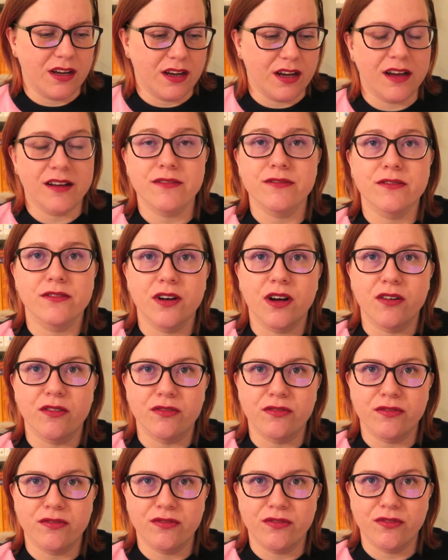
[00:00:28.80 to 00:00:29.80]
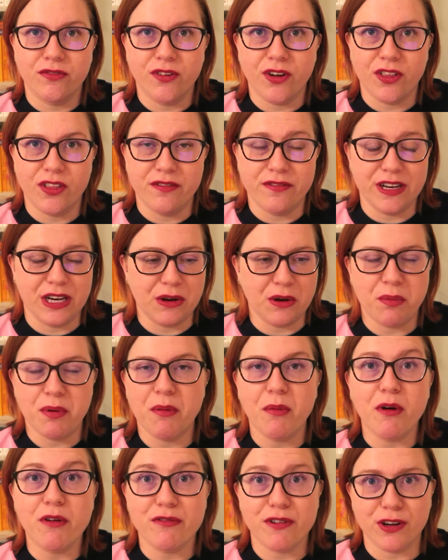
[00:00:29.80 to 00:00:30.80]
I've got the video up
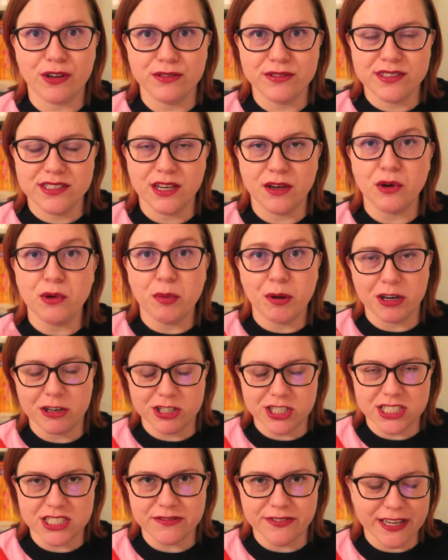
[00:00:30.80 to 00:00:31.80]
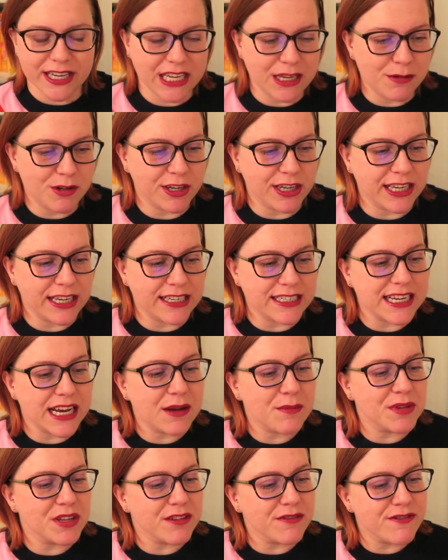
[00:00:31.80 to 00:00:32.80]
on my phone, so apologies if I keep looking
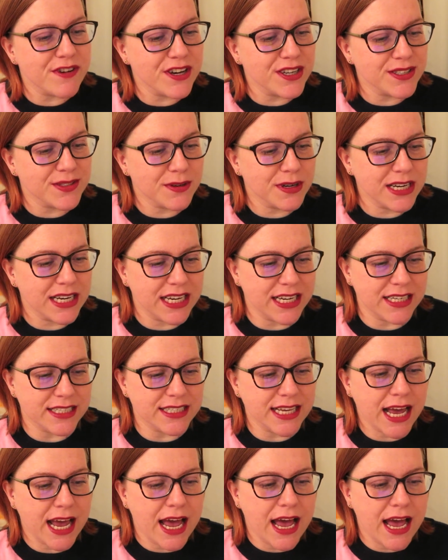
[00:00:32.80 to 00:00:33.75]
down, but the first one is,